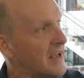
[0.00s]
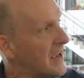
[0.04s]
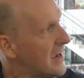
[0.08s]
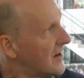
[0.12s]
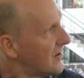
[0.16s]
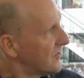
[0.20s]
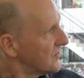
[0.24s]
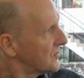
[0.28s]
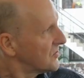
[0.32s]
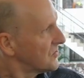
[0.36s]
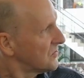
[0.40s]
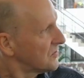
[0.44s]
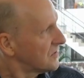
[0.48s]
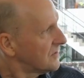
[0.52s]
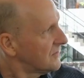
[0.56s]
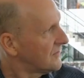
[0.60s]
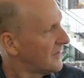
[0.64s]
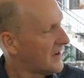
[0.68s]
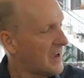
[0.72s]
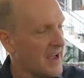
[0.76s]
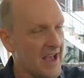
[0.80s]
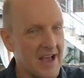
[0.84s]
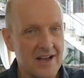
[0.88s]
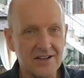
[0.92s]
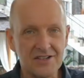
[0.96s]
our sort of
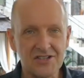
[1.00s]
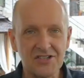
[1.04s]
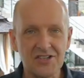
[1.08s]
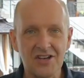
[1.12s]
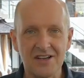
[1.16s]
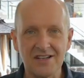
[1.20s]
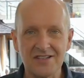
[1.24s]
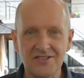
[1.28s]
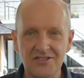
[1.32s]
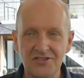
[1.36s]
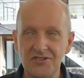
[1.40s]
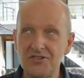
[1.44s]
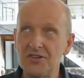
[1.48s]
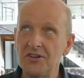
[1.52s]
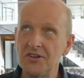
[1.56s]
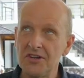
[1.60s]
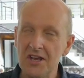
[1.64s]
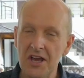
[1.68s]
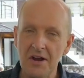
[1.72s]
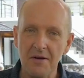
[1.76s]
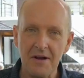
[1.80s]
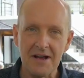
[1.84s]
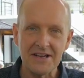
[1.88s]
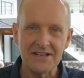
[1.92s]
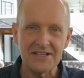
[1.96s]
uh, outside
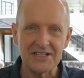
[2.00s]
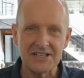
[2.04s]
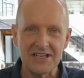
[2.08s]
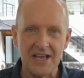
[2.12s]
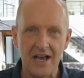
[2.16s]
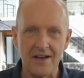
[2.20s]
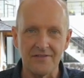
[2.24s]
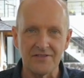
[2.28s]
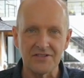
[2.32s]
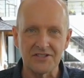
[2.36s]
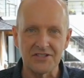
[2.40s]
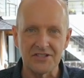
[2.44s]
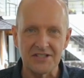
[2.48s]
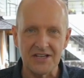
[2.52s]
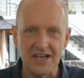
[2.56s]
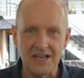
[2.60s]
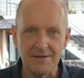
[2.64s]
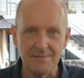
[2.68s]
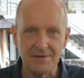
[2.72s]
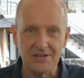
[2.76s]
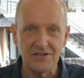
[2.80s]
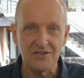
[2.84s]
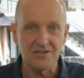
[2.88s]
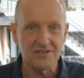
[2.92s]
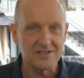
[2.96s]
studio, undercover today
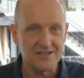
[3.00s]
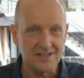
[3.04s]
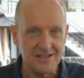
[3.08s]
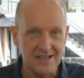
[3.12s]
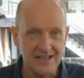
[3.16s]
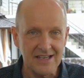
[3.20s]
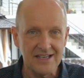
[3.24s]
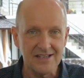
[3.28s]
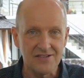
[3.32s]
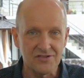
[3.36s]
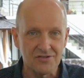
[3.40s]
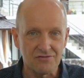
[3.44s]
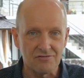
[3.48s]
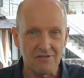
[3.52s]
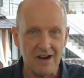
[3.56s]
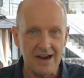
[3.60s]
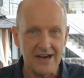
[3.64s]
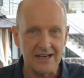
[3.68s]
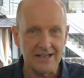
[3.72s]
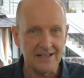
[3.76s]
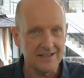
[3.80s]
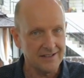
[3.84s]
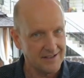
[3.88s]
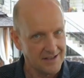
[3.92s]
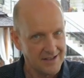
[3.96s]
because it is
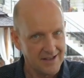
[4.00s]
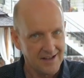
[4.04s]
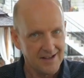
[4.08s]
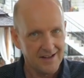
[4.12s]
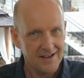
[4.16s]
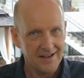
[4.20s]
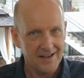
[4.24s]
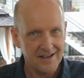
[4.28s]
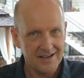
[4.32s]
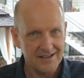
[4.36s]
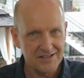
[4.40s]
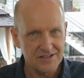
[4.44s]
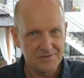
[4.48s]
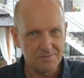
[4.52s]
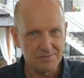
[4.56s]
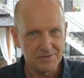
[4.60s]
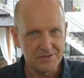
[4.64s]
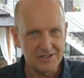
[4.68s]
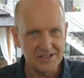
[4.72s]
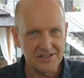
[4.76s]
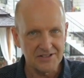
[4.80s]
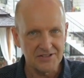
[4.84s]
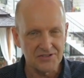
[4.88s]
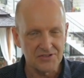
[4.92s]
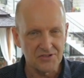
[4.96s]
raining and it's
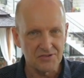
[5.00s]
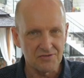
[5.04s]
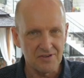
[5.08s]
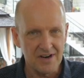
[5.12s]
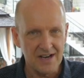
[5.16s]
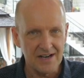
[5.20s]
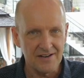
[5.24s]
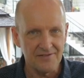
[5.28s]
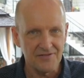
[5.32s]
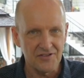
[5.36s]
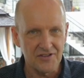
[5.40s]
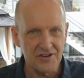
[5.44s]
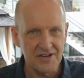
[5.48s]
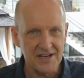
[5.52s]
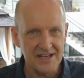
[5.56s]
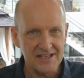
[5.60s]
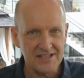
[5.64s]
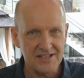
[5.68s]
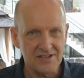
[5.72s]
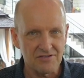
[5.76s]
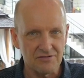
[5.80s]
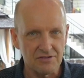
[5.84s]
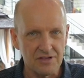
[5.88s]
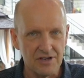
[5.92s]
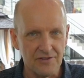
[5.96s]
predicted to rain for the
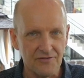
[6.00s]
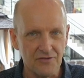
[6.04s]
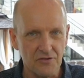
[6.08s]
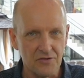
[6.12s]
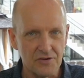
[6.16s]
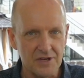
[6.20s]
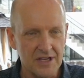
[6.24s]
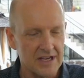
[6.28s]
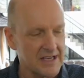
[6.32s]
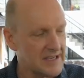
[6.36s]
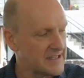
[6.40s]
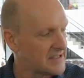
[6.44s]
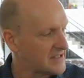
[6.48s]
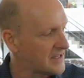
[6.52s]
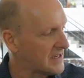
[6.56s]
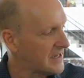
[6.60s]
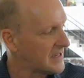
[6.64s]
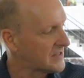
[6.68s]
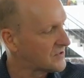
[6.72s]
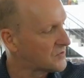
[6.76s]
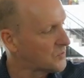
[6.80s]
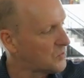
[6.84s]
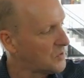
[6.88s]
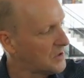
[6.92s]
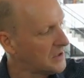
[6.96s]
next three or four days
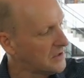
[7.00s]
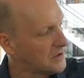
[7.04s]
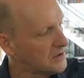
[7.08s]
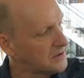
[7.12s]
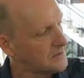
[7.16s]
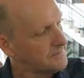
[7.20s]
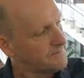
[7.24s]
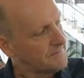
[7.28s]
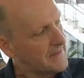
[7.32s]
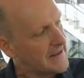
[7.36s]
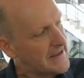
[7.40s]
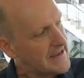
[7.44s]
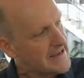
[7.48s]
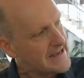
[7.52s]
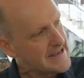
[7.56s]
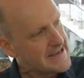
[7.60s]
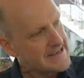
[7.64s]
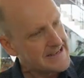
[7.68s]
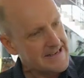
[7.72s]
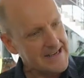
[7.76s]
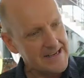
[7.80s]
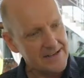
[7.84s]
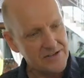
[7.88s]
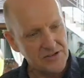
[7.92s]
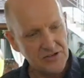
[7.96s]
as well.
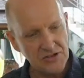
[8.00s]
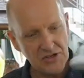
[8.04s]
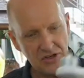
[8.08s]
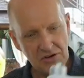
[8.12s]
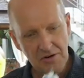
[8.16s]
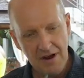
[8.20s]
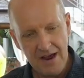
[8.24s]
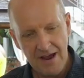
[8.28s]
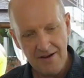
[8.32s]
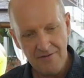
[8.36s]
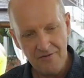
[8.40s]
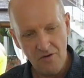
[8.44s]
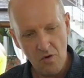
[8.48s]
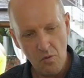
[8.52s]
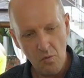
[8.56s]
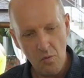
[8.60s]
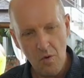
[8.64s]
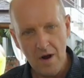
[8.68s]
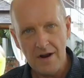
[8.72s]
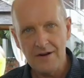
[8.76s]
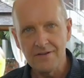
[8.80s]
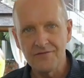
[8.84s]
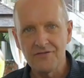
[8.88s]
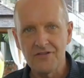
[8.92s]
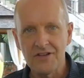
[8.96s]
Now, do you have
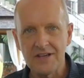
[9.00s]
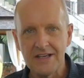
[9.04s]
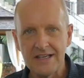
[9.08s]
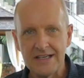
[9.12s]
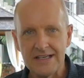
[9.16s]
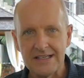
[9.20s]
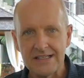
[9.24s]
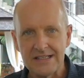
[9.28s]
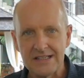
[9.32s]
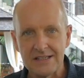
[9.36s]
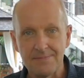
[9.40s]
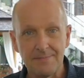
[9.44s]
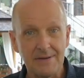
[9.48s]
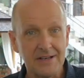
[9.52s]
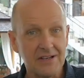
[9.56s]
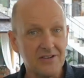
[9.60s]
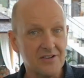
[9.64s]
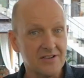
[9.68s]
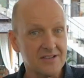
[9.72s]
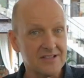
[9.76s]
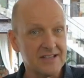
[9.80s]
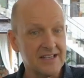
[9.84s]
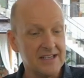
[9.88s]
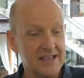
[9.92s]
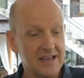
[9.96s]
one of these?
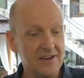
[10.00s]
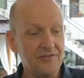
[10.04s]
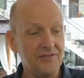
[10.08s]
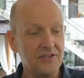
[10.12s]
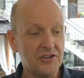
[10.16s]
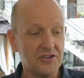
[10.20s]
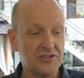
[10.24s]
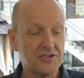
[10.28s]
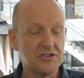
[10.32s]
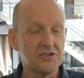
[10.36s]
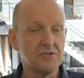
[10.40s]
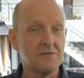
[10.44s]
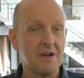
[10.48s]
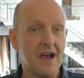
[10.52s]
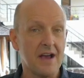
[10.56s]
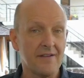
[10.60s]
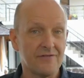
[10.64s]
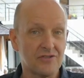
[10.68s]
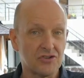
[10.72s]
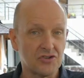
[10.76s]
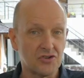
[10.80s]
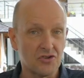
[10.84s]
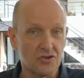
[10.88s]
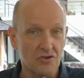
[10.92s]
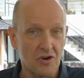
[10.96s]
Because if you do have
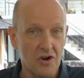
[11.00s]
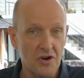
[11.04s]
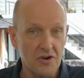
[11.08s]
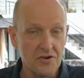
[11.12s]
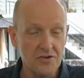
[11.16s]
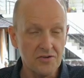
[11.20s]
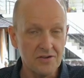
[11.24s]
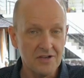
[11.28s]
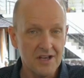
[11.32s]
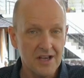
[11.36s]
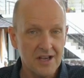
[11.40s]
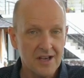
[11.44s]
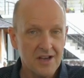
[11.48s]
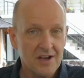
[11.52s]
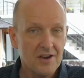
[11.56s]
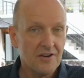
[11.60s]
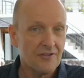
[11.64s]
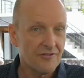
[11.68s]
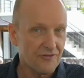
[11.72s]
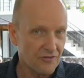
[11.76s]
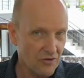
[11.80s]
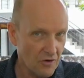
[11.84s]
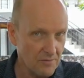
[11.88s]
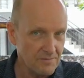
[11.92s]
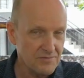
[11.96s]
a drone,
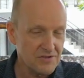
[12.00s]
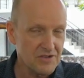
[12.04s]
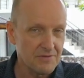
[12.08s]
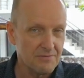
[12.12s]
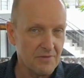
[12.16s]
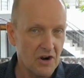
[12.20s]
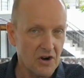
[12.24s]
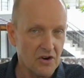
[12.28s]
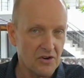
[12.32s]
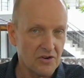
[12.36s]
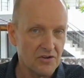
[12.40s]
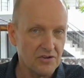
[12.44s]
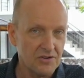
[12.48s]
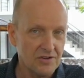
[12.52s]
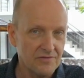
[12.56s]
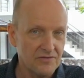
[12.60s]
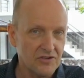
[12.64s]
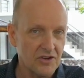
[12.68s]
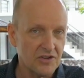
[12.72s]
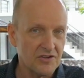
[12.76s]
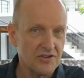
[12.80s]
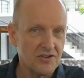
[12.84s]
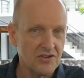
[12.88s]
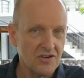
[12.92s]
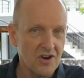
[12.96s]
from tomorrow you've
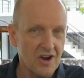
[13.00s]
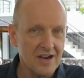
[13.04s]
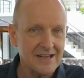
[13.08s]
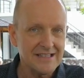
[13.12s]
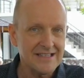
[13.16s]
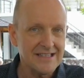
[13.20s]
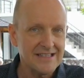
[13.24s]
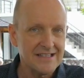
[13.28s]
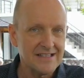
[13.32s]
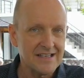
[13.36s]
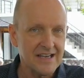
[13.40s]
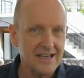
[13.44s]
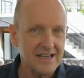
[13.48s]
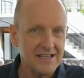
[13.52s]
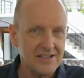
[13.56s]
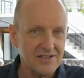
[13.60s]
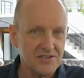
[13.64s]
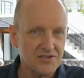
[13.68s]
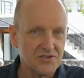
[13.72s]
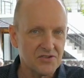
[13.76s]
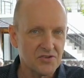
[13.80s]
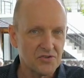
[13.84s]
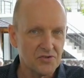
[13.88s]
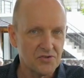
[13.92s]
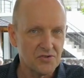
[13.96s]
got 90
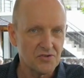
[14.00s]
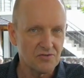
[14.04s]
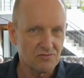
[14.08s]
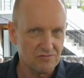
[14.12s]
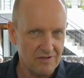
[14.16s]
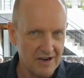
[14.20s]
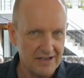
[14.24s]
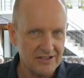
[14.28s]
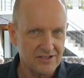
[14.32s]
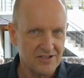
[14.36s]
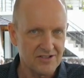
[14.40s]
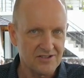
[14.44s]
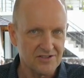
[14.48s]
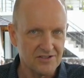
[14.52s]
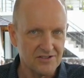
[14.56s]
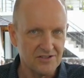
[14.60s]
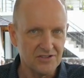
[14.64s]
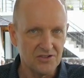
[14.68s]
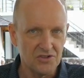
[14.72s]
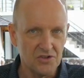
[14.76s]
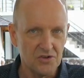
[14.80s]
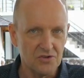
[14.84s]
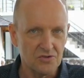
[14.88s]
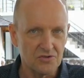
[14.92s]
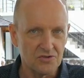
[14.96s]
days to register
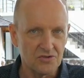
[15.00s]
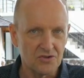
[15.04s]
your